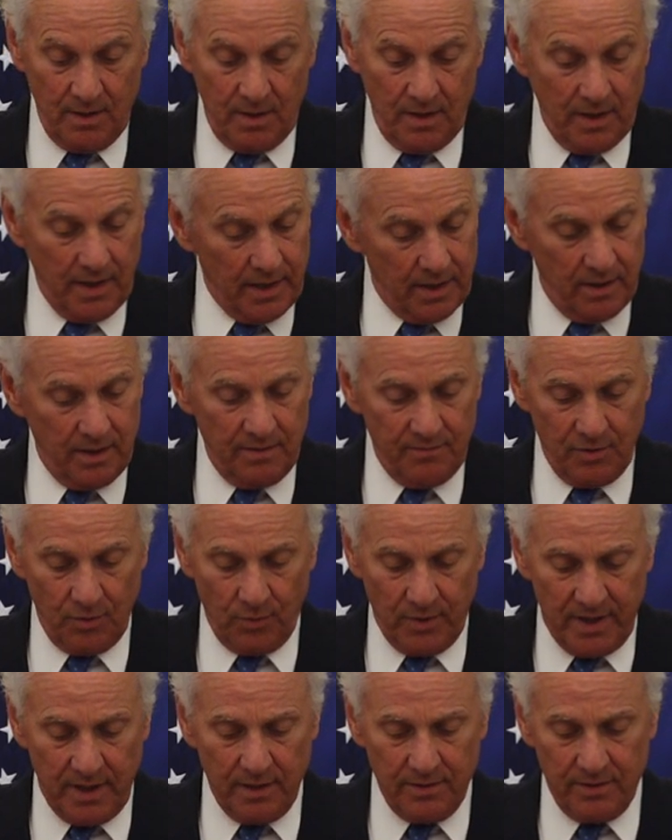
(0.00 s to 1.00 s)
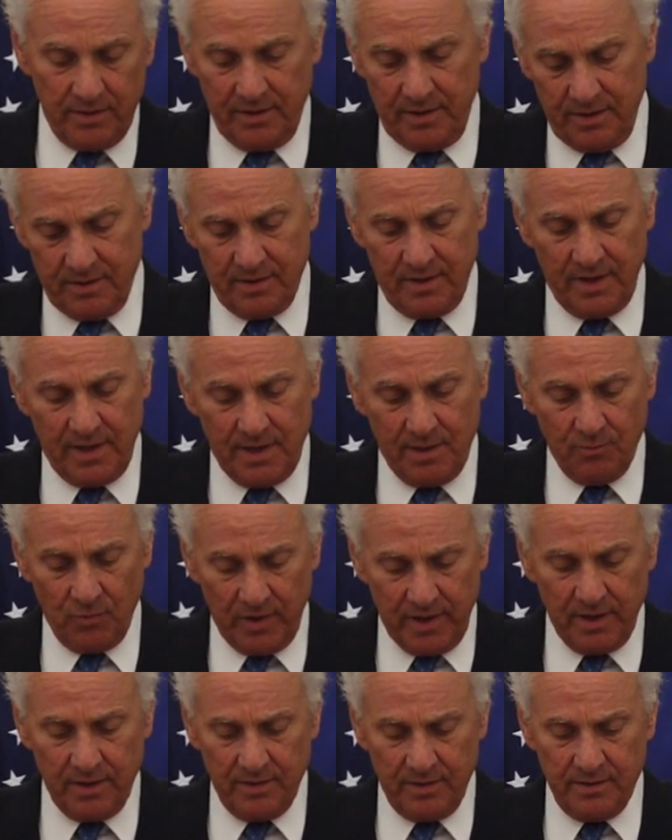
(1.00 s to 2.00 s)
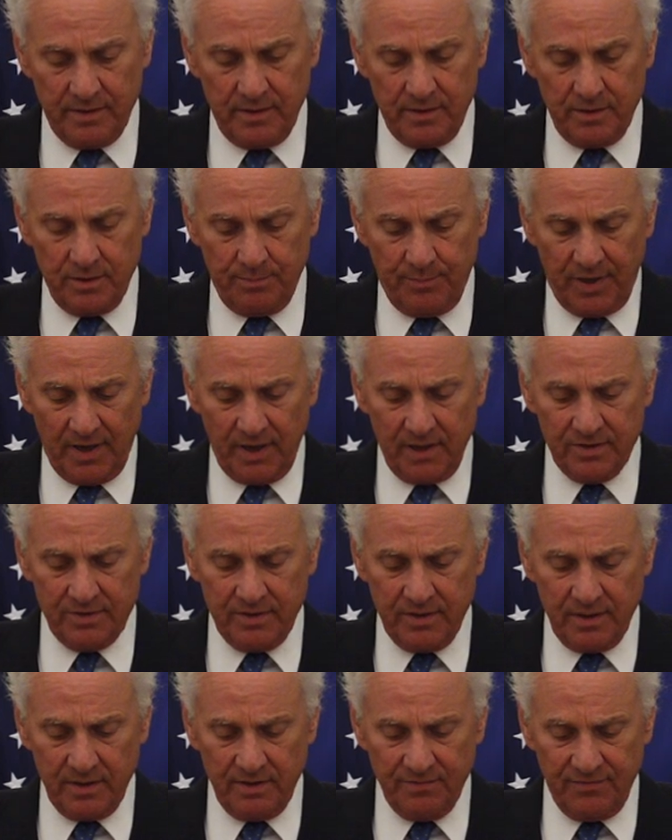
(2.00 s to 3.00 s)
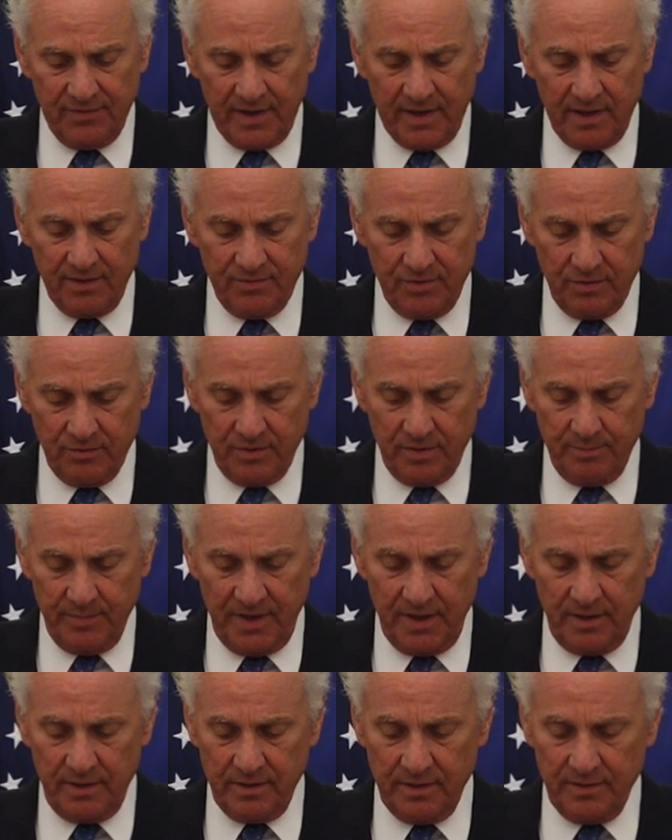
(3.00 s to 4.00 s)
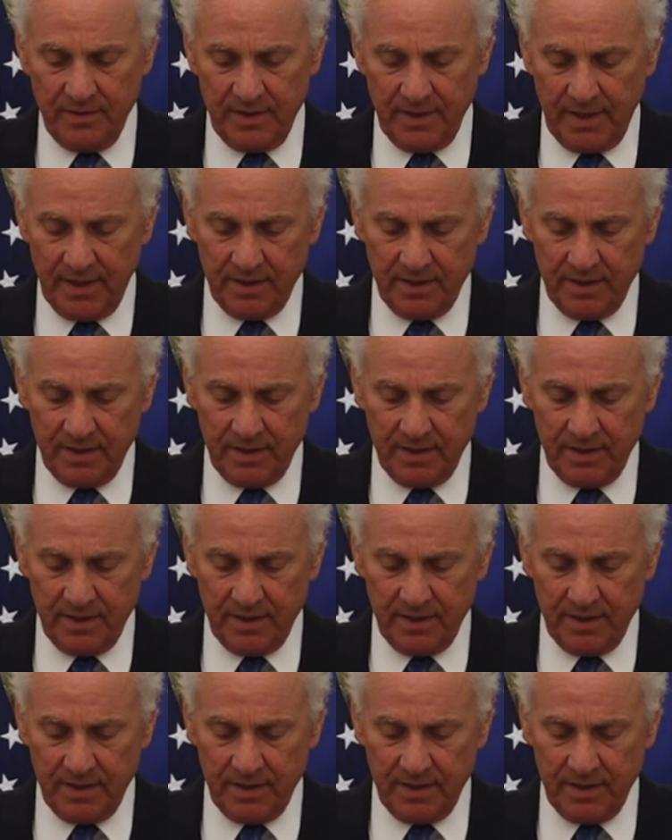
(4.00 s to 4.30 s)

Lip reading: However, rather than depositing the $500 million that